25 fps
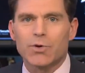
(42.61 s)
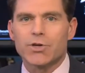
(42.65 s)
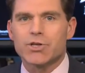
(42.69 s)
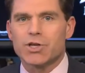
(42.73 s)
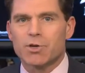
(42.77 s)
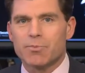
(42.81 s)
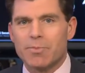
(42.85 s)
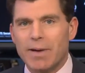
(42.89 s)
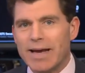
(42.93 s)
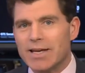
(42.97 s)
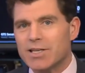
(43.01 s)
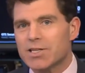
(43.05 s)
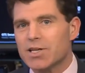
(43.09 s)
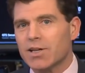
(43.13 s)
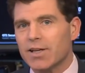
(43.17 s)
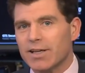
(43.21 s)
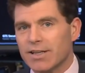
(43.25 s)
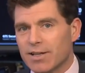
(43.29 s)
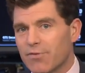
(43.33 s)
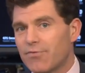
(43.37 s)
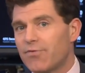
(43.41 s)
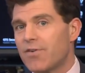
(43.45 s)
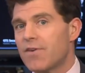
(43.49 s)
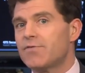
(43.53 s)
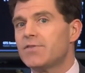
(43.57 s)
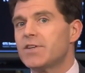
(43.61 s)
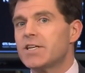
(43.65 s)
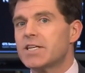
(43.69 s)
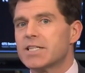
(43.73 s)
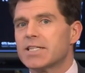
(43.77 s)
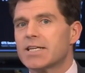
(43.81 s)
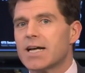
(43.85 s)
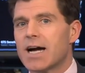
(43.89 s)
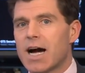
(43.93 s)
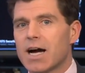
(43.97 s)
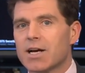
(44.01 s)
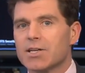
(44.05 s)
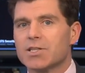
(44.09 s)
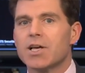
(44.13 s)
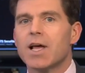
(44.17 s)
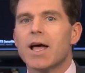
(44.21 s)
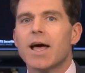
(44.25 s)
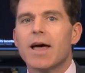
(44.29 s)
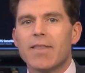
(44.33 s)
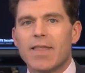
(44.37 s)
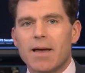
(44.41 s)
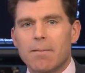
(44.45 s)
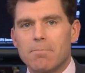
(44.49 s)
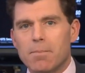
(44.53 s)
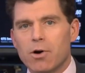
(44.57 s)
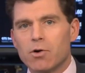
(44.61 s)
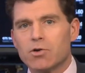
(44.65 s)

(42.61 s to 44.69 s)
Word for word: which are basically the 50 stocks that